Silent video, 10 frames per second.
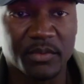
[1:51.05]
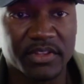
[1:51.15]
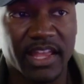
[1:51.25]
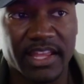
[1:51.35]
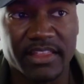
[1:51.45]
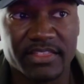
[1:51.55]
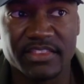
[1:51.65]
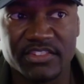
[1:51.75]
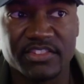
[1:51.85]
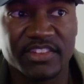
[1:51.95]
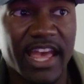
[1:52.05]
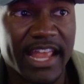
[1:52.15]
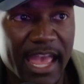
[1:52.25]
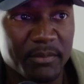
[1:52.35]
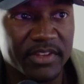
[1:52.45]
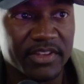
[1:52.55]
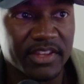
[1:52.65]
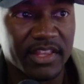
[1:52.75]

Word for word: we're like, this should not happen.